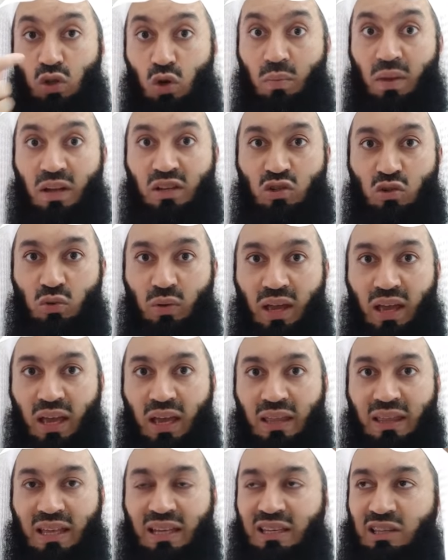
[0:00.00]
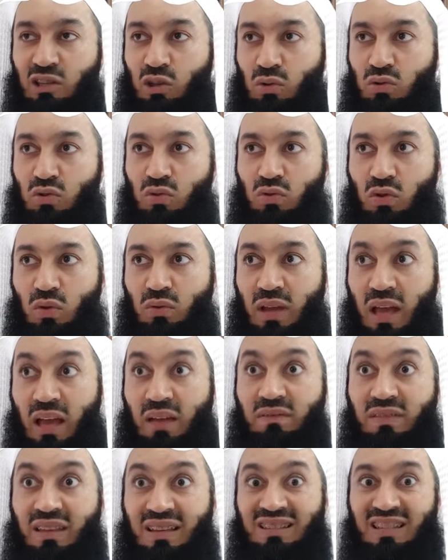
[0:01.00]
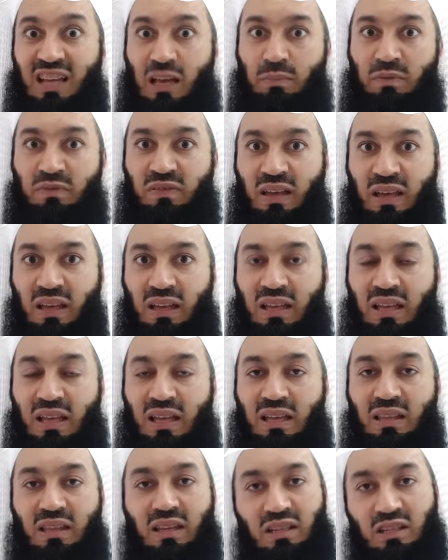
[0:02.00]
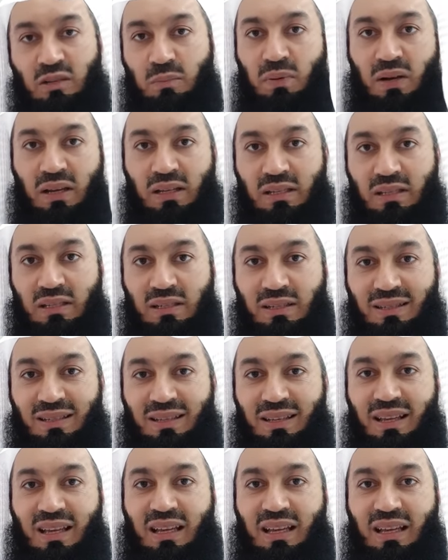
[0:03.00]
so much to hair that those who don't have that type of hair, they're depressed.